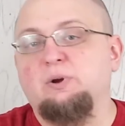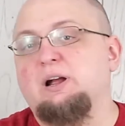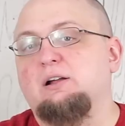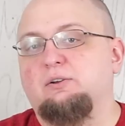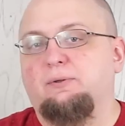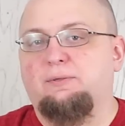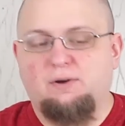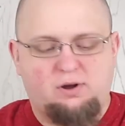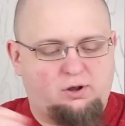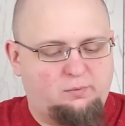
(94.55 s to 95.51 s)
We got
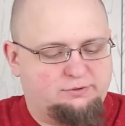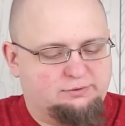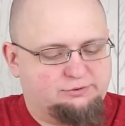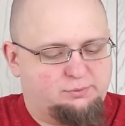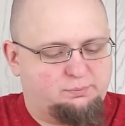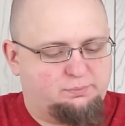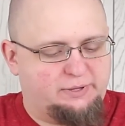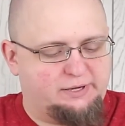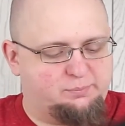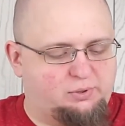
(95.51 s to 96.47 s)
Lothal, which was a
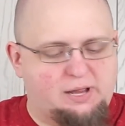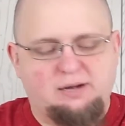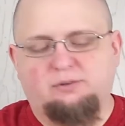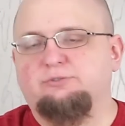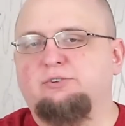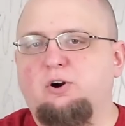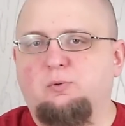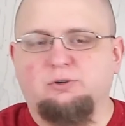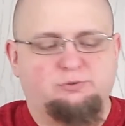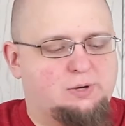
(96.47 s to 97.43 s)
big planet in Star
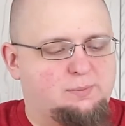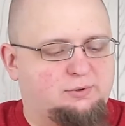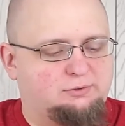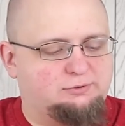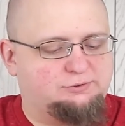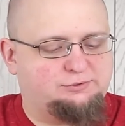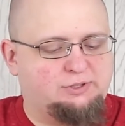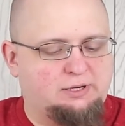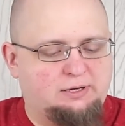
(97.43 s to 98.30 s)
Wars Rebels.